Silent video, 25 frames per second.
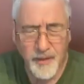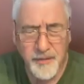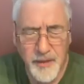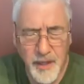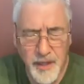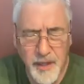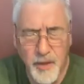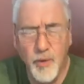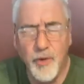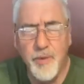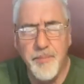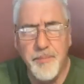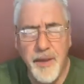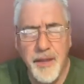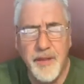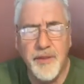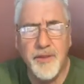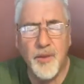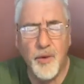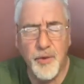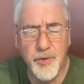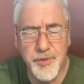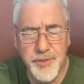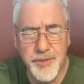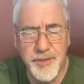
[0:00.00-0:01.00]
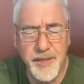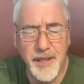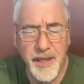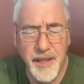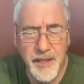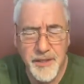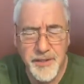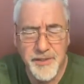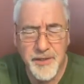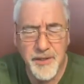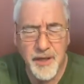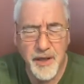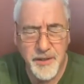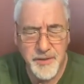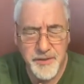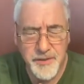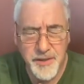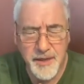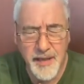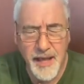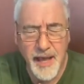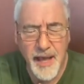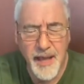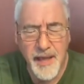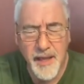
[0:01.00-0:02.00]
that you would meet those needs uh,
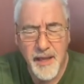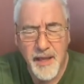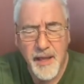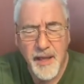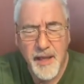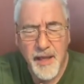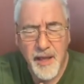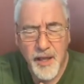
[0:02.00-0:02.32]
today.